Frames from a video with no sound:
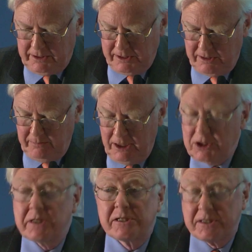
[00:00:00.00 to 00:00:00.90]
It's a
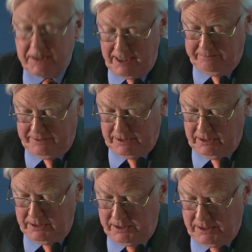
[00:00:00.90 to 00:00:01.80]
major step in
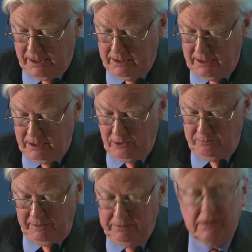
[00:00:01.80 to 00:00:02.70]
understanding how
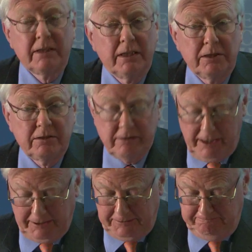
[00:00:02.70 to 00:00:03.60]
people can
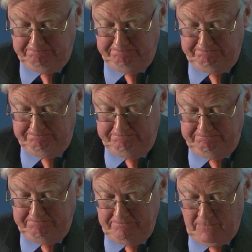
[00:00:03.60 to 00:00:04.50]
interact.
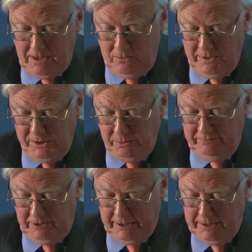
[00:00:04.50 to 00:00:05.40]
Once
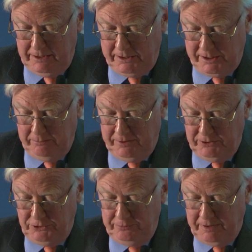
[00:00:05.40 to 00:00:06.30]
we've learned a simple
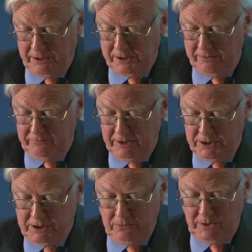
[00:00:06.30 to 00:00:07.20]
two person
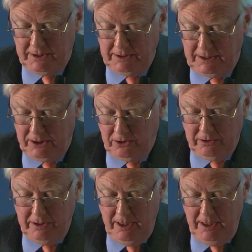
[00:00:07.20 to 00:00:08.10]
version, we can get
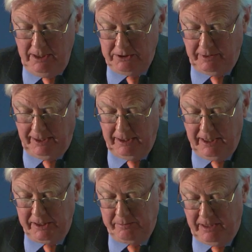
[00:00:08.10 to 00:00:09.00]
on to
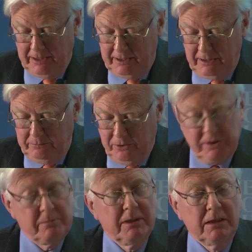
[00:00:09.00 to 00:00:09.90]
analyze bargaining
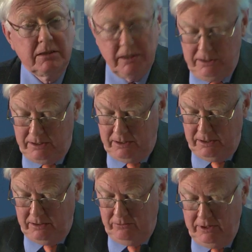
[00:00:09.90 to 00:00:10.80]
possibilities
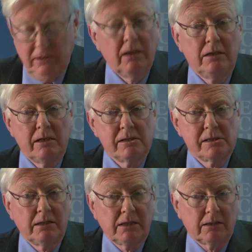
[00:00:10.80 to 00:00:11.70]
in real
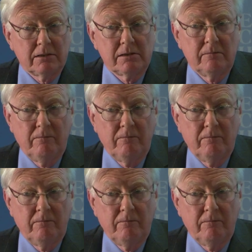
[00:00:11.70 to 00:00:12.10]
settings.